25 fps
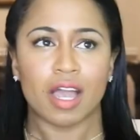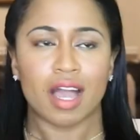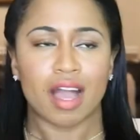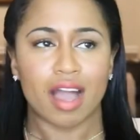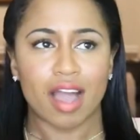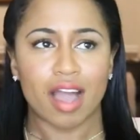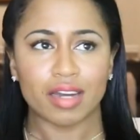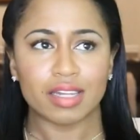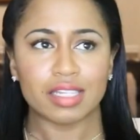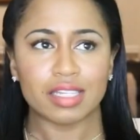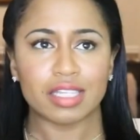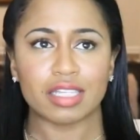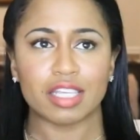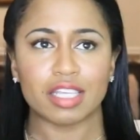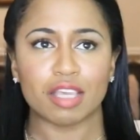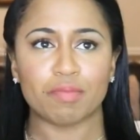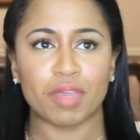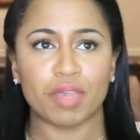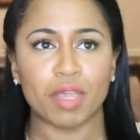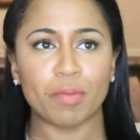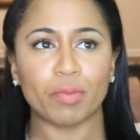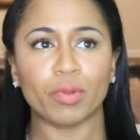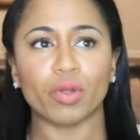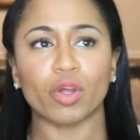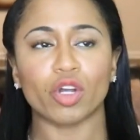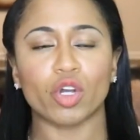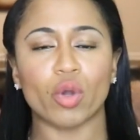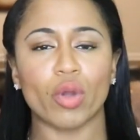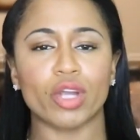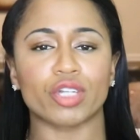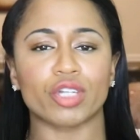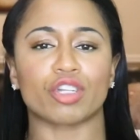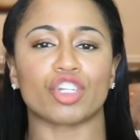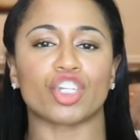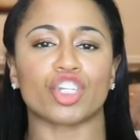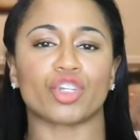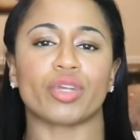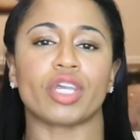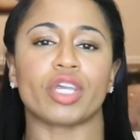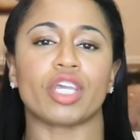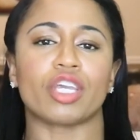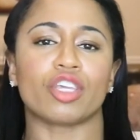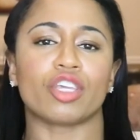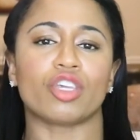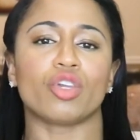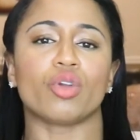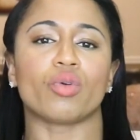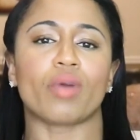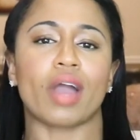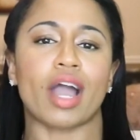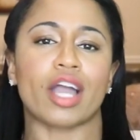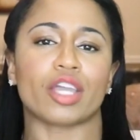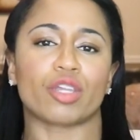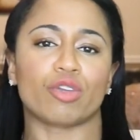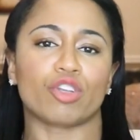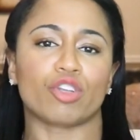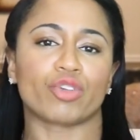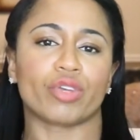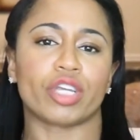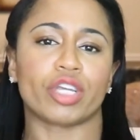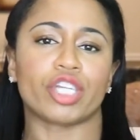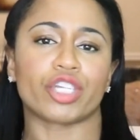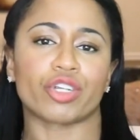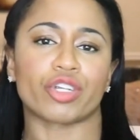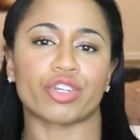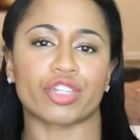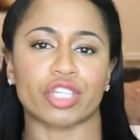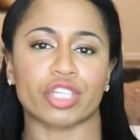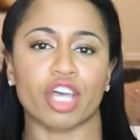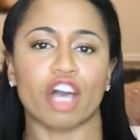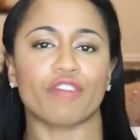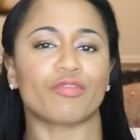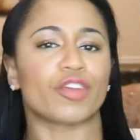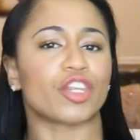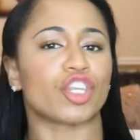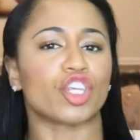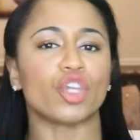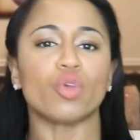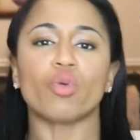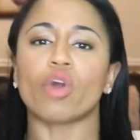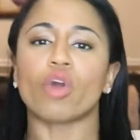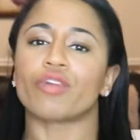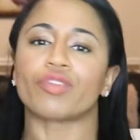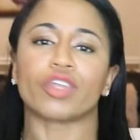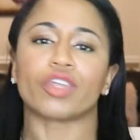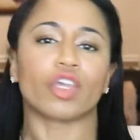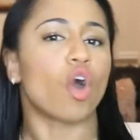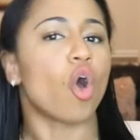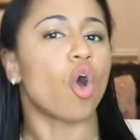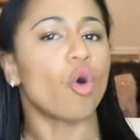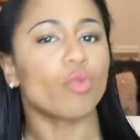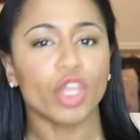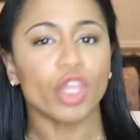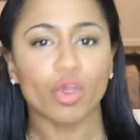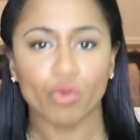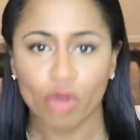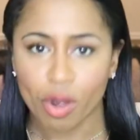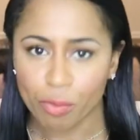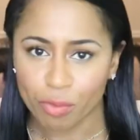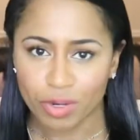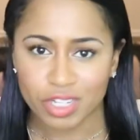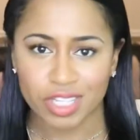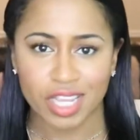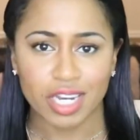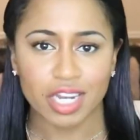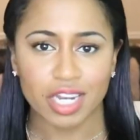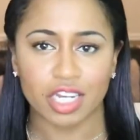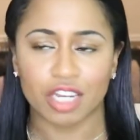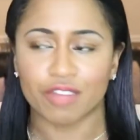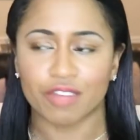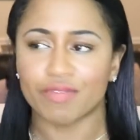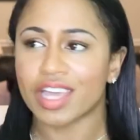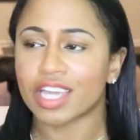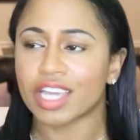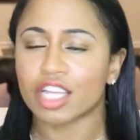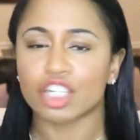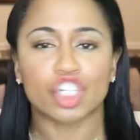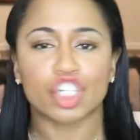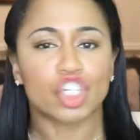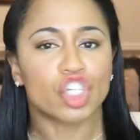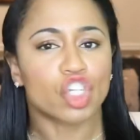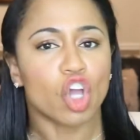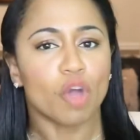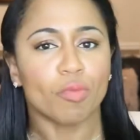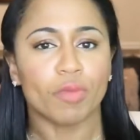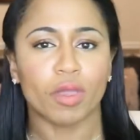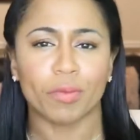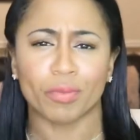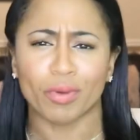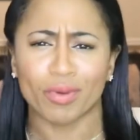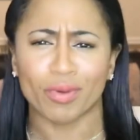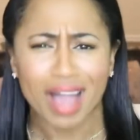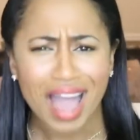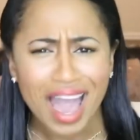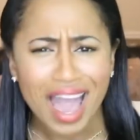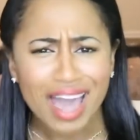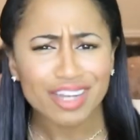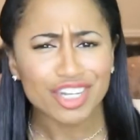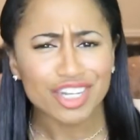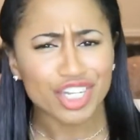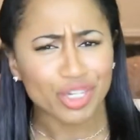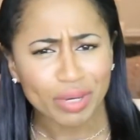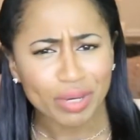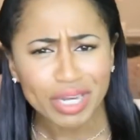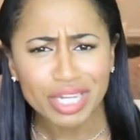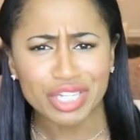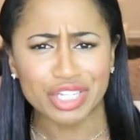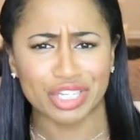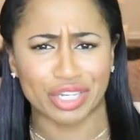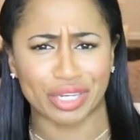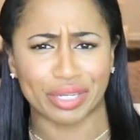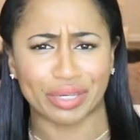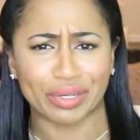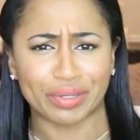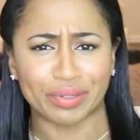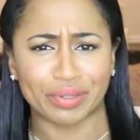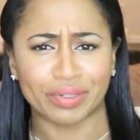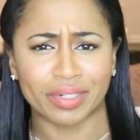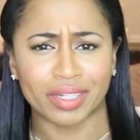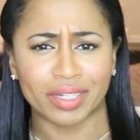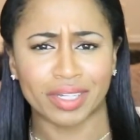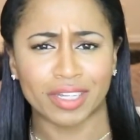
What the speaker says: Honestly, people are going to treat you how you treat yourself, and you are the only representative that can show people how to treat you.